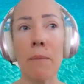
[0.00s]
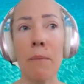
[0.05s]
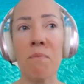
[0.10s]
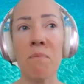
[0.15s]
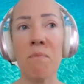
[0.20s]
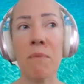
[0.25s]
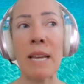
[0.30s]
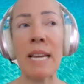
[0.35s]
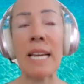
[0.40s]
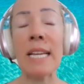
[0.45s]

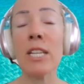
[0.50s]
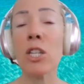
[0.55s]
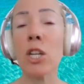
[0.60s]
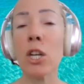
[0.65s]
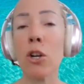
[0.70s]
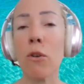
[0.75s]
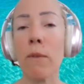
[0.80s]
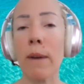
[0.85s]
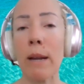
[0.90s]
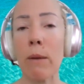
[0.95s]

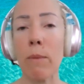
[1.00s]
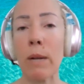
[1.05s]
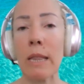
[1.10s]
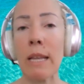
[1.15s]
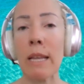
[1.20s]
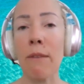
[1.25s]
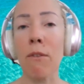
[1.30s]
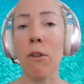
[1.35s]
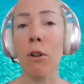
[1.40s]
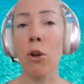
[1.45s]
integrate what
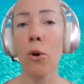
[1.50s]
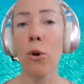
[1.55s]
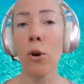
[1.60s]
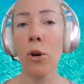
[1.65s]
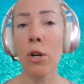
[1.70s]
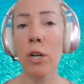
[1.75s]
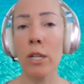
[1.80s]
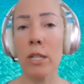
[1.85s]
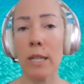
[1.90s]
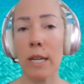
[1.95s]
they've
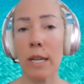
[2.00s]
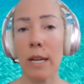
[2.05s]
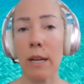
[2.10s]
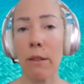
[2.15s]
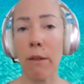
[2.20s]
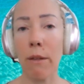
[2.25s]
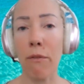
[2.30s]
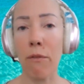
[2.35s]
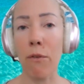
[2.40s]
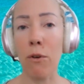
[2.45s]
learned in the
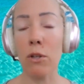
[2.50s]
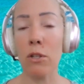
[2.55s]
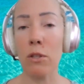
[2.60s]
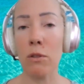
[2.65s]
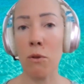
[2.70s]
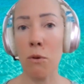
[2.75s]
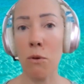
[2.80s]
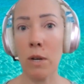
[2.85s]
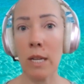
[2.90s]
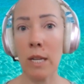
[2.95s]
first
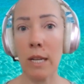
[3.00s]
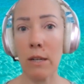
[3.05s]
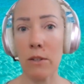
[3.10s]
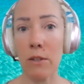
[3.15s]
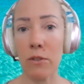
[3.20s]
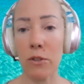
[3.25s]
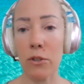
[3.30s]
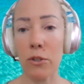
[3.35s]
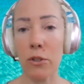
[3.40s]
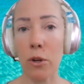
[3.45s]
30 years
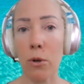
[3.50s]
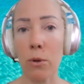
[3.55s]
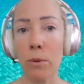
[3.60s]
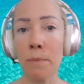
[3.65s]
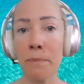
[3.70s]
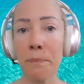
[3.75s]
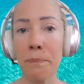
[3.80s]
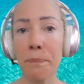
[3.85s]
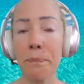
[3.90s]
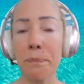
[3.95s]
or so,
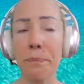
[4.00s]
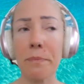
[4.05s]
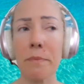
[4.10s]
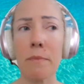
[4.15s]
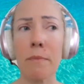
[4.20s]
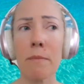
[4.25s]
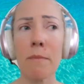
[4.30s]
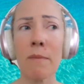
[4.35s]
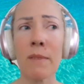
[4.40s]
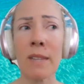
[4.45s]

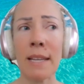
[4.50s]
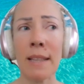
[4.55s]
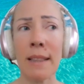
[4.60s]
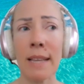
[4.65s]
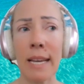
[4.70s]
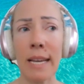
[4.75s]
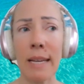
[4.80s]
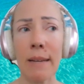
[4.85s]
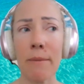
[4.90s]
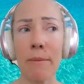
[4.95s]
and
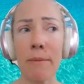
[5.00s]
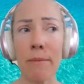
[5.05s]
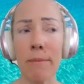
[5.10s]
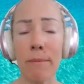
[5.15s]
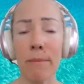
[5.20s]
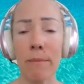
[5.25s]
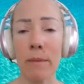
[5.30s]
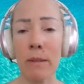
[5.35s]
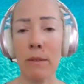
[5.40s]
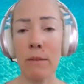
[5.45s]
they
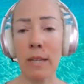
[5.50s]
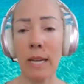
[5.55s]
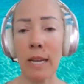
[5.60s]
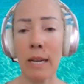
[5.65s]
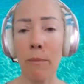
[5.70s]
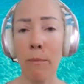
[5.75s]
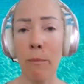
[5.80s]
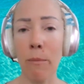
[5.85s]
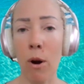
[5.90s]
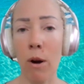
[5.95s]
take
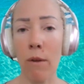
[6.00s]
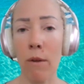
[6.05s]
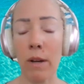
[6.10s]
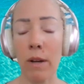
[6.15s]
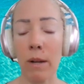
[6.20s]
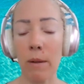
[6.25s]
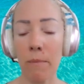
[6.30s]
more of a